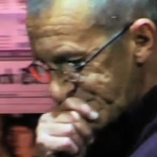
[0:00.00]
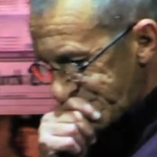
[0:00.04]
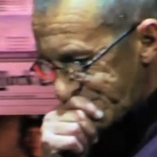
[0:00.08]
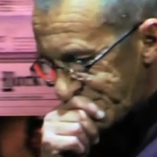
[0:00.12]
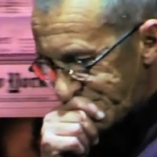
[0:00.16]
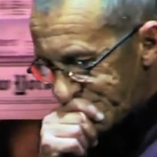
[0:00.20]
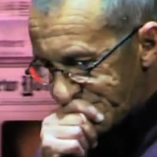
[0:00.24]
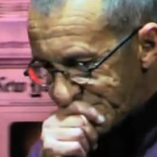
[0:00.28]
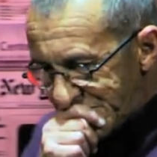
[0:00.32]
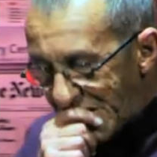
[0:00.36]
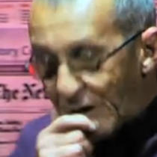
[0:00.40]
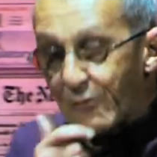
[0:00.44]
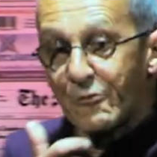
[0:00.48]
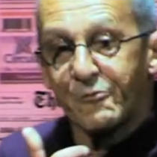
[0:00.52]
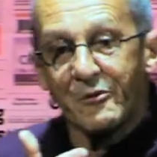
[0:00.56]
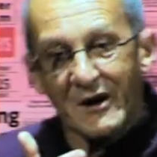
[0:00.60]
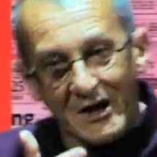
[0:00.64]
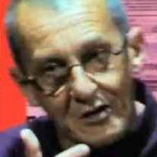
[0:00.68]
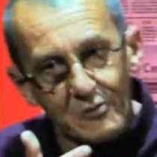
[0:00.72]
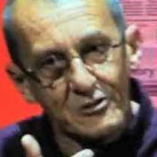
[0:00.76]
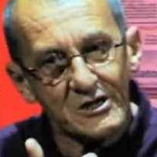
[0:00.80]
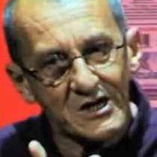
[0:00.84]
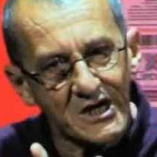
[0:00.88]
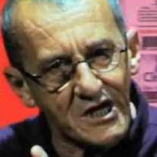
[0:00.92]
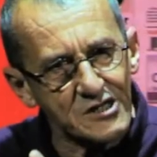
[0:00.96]
Now, power
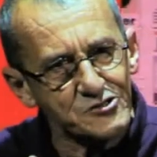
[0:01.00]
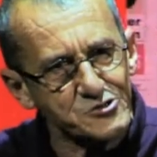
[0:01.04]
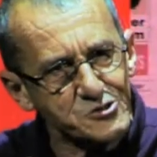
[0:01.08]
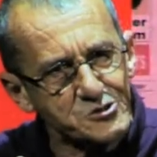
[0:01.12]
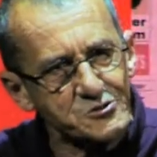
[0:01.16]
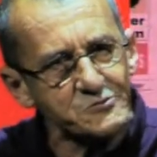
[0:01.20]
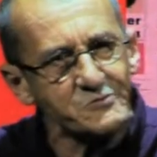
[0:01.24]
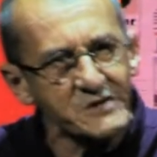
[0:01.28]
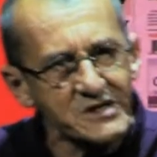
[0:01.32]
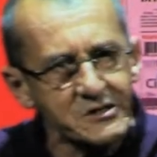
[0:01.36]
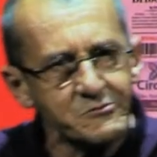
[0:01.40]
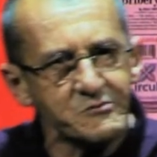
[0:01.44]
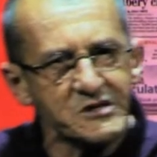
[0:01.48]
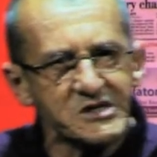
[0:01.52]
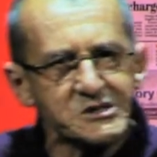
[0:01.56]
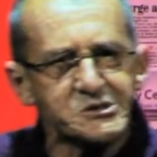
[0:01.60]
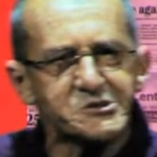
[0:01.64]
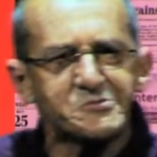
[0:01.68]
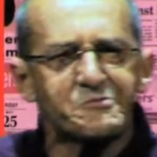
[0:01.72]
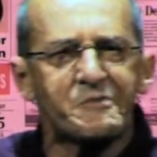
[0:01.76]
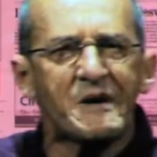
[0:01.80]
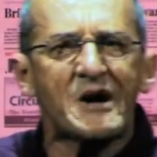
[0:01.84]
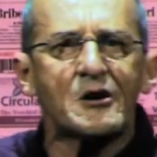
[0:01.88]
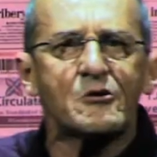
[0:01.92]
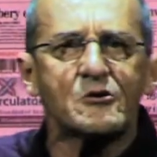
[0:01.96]
cut to me means
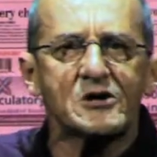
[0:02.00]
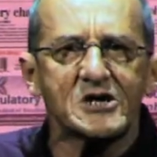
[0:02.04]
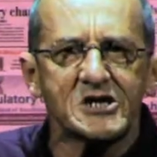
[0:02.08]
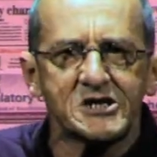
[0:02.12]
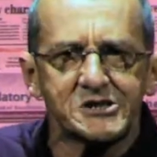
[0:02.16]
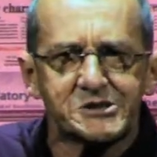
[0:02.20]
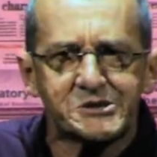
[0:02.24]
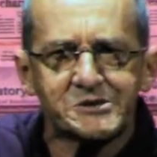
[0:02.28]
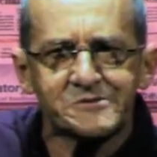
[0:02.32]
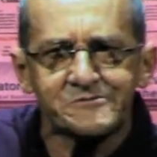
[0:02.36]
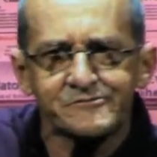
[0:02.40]
powerless.